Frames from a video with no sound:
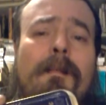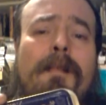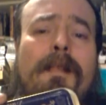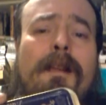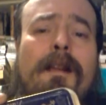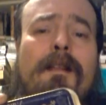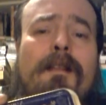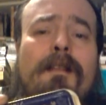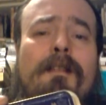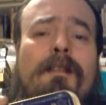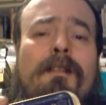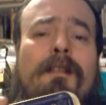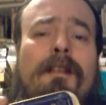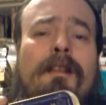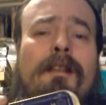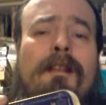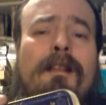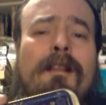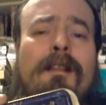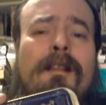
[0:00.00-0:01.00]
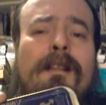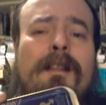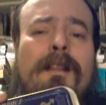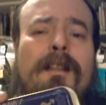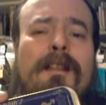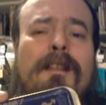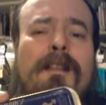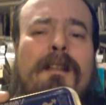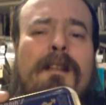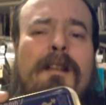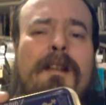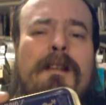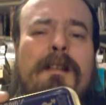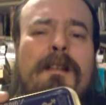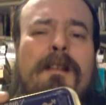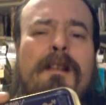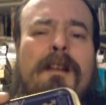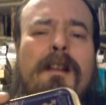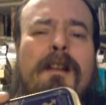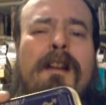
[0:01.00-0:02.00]
and you
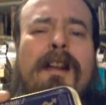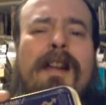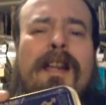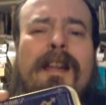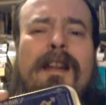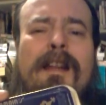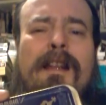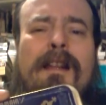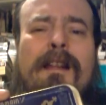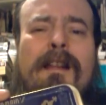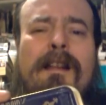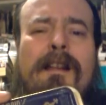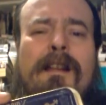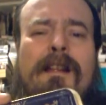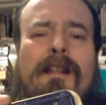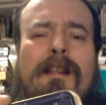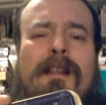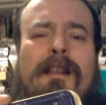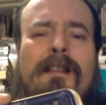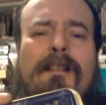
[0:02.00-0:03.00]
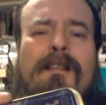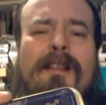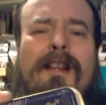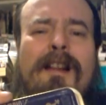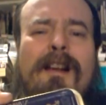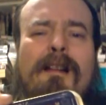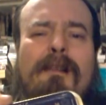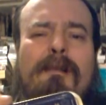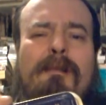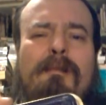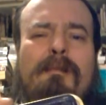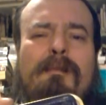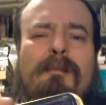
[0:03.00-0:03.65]
not liking it. You think, oh,